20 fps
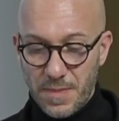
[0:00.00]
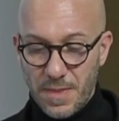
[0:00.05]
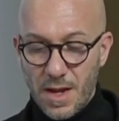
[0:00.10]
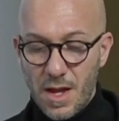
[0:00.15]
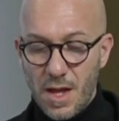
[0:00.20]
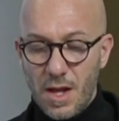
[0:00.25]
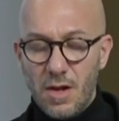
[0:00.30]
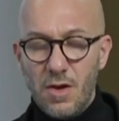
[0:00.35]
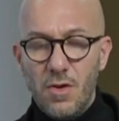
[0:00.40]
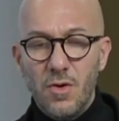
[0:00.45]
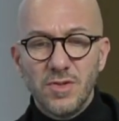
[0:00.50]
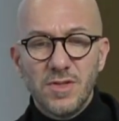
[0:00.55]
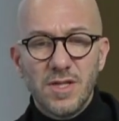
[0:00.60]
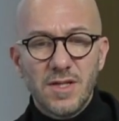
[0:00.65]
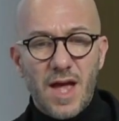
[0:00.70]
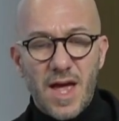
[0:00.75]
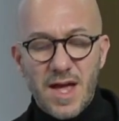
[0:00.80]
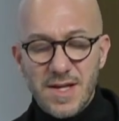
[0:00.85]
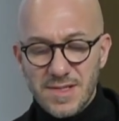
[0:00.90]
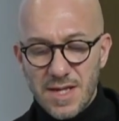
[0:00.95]
Loden
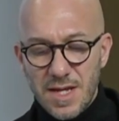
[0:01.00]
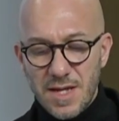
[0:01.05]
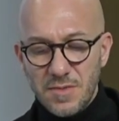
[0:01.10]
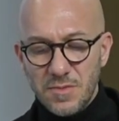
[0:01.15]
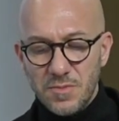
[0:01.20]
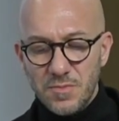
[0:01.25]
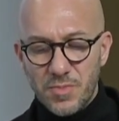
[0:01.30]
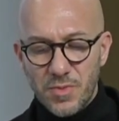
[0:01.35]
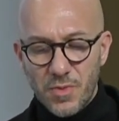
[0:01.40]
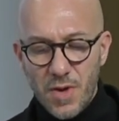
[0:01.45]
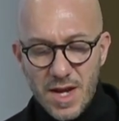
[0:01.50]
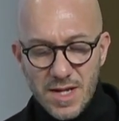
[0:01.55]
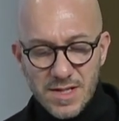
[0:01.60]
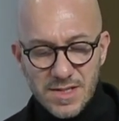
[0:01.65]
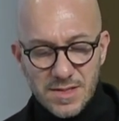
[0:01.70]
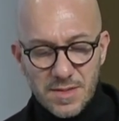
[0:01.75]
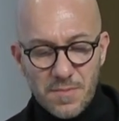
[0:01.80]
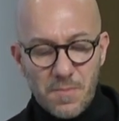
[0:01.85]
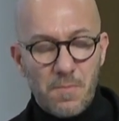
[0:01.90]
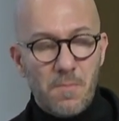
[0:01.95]
has
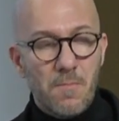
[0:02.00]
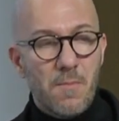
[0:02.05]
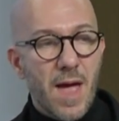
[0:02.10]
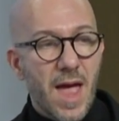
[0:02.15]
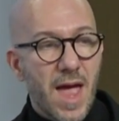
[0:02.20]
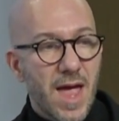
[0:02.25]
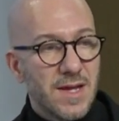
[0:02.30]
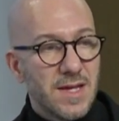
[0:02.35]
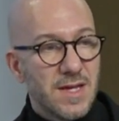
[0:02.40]
embraced many